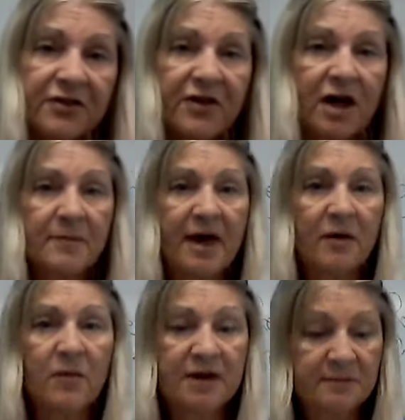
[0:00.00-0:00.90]
thought
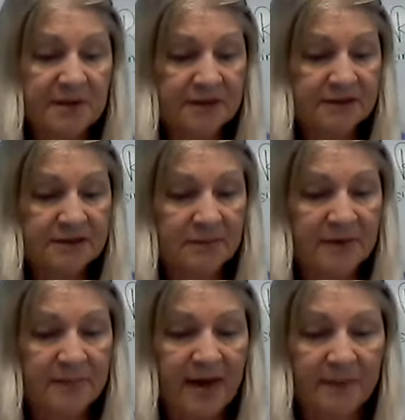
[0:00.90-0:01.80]
about what it means to
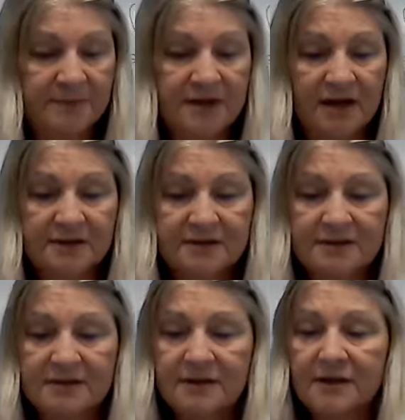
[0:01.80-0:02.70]
be
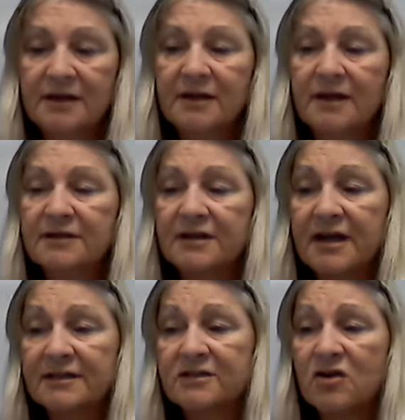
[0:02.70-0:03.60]
baptized. In
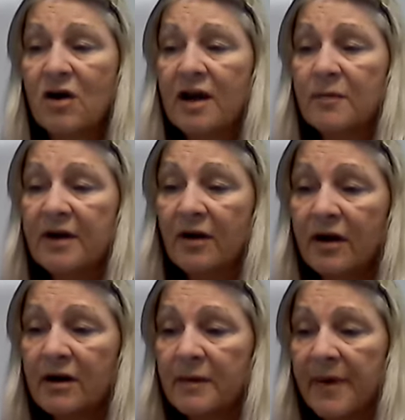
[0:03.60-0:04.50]
today's story, we
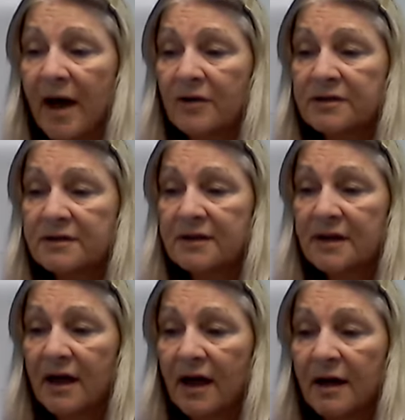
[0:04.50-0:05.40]
heard about
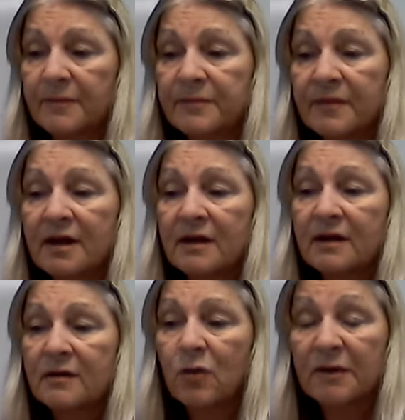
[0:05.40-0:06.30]
um,
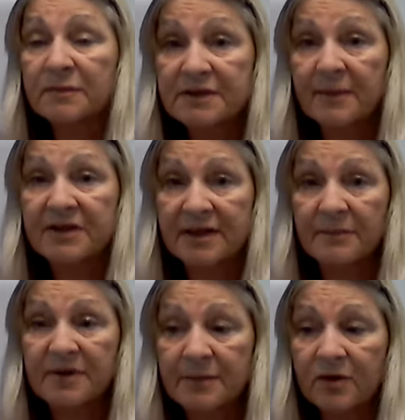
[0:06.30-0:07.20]
what something
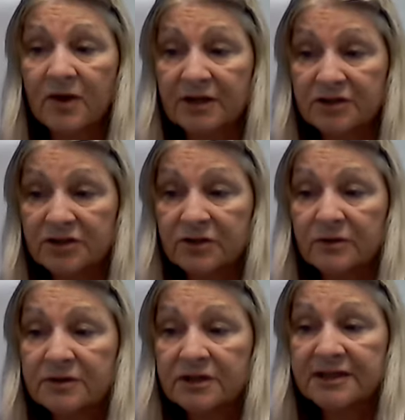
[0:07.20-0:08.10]
that people can
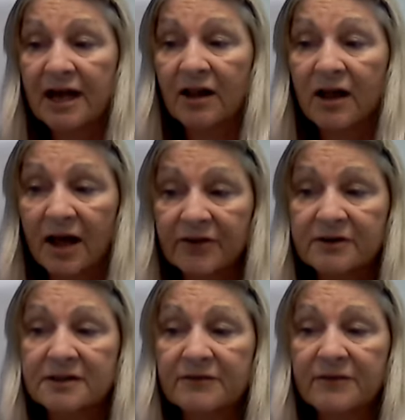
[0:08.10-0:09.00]
do to tell
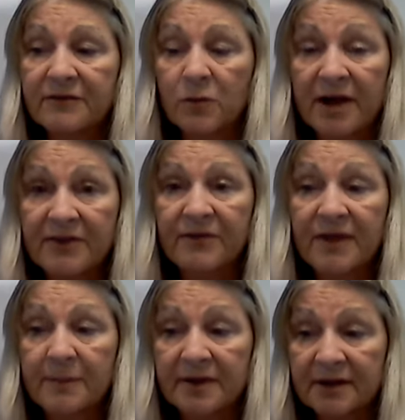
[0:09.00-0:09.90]
others of the way that
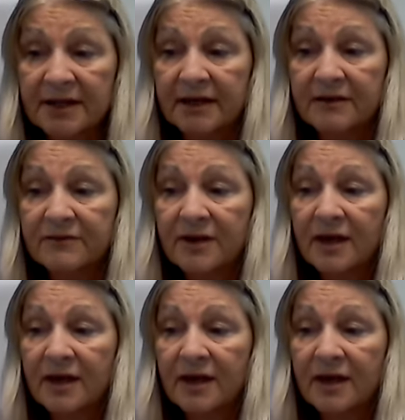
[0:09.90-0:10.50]
they believe